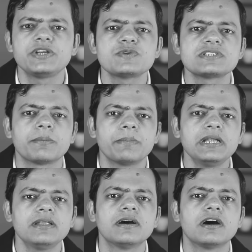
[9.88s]
need to
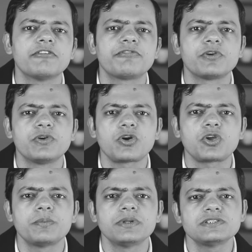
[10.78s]
submit a few
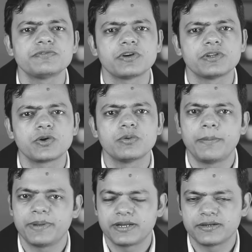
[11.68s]
documents for the
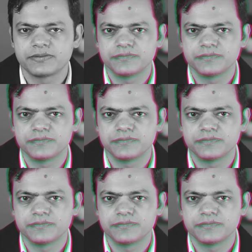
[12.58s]
co-applicant.